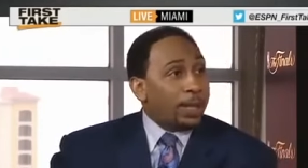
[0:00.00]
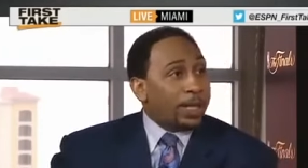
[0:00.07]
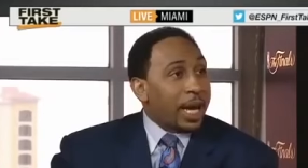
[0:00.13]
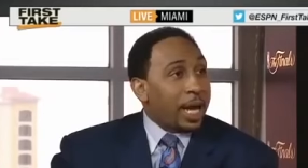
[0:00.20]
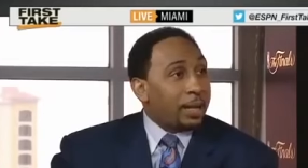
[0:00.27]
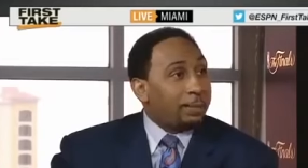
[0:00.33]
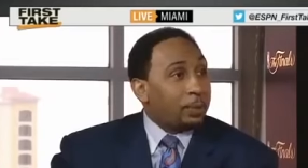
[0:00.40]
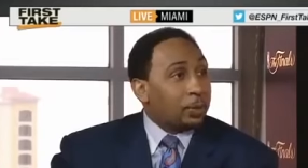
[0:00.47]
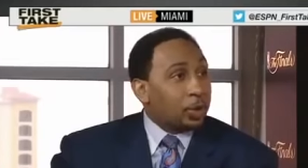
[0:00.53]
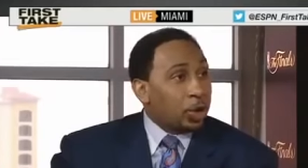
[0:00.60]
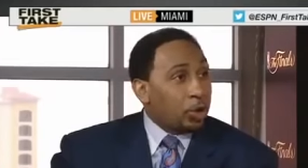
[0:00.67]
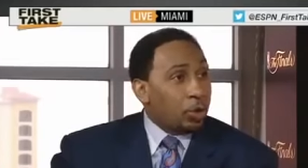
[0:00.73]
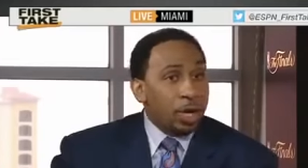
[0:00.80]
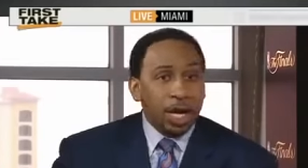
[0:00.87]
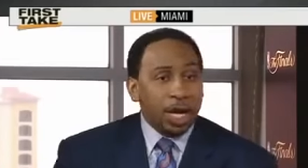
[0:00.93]
accountable
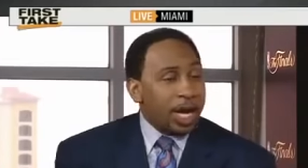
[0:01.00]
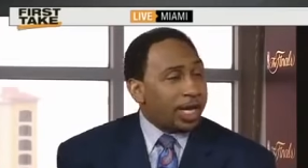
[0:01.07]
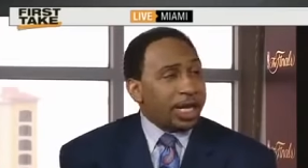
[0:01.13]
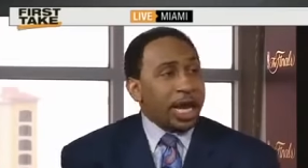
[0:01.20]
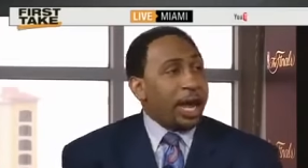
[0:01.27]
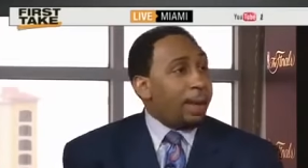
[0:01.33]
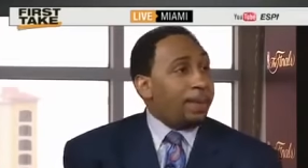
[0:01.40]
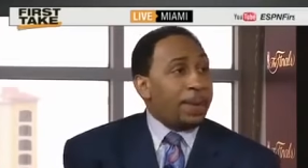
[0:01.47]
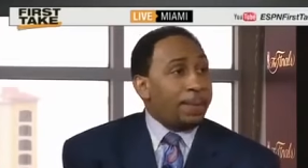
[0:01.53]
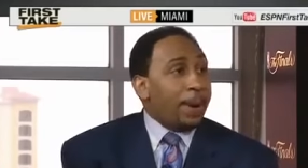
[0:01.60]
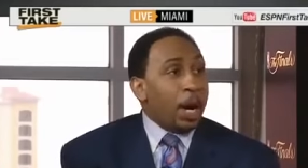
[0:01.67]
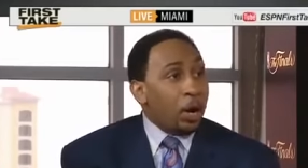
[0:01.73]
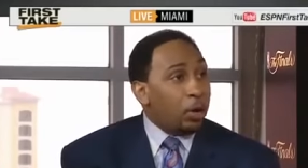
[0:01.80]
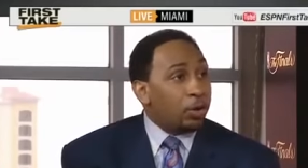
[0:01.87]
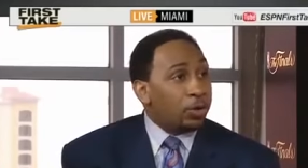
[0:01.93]
too? It can't be
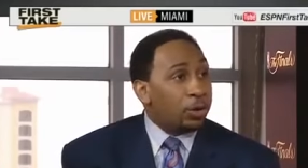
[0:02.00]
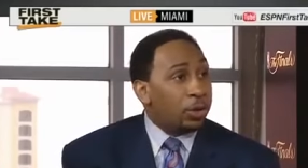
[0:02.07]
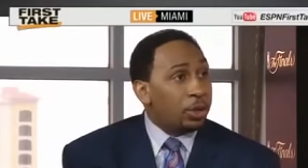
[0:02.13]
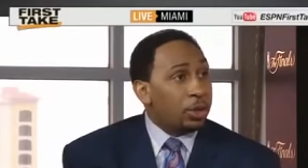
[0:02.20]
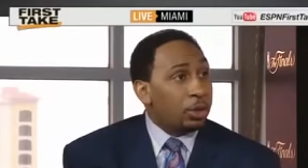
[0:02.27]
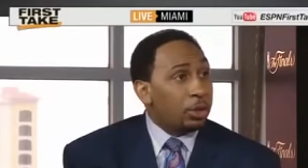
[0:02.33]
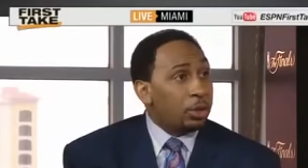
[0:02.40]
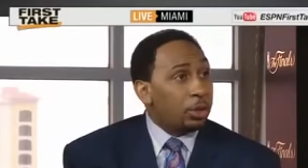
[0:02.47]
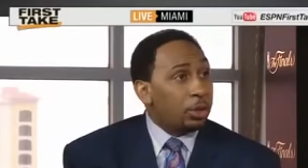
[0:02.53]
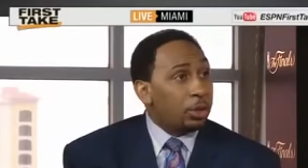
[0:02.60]
both. Don't get